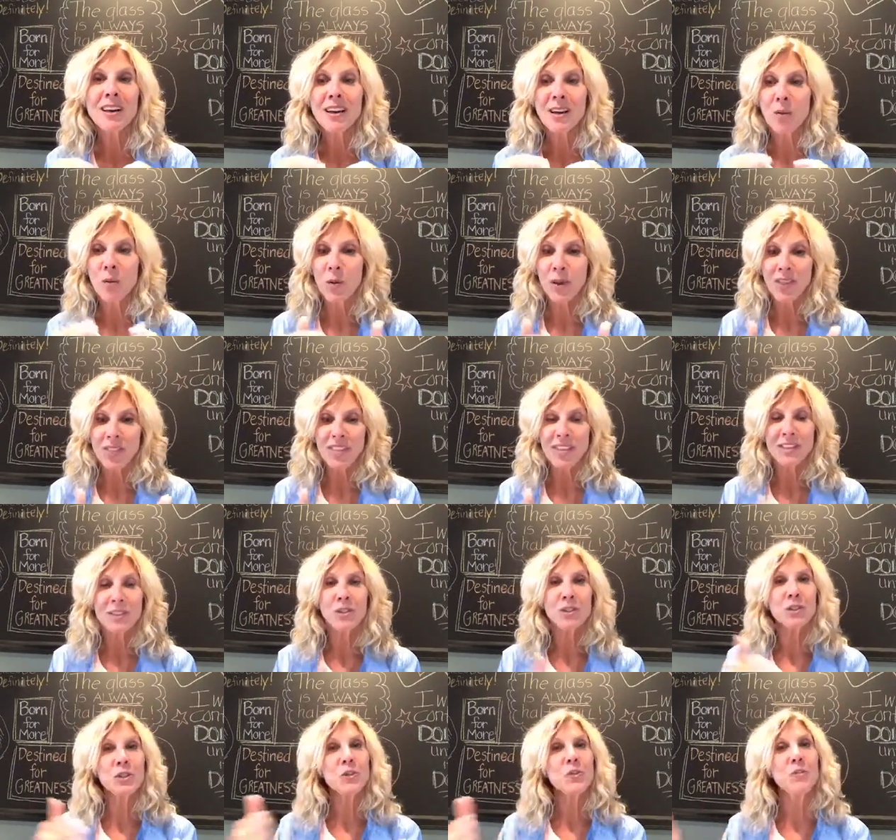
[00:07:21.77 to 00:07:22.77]
With
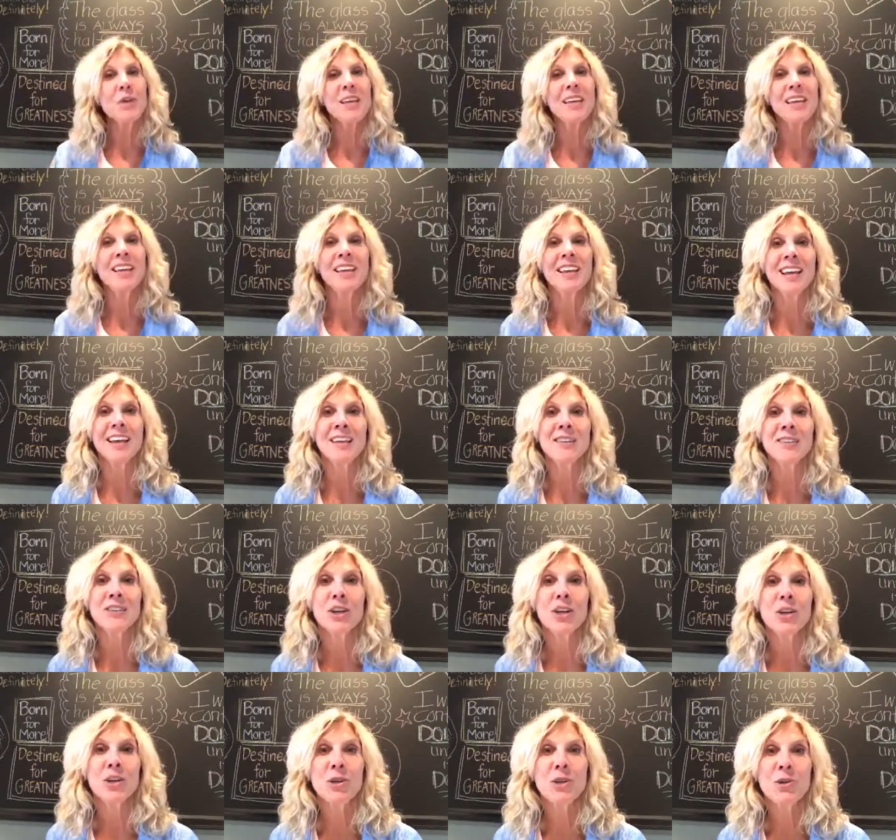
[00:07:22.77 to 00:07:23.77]
these new beginnings,
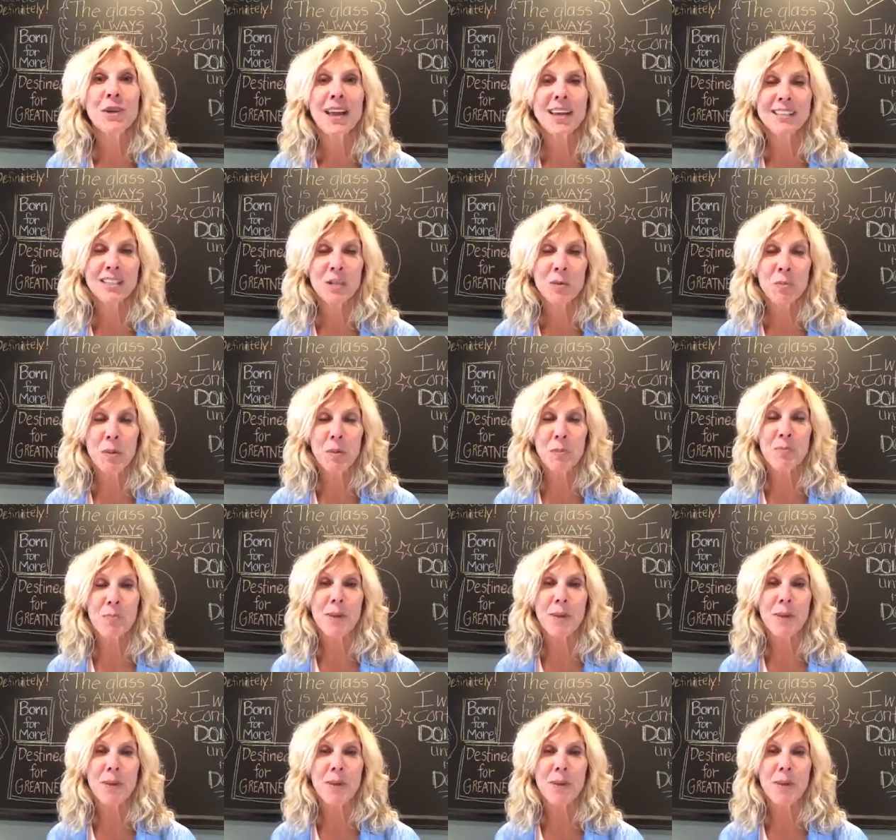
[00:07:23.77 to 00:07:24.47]
you get to be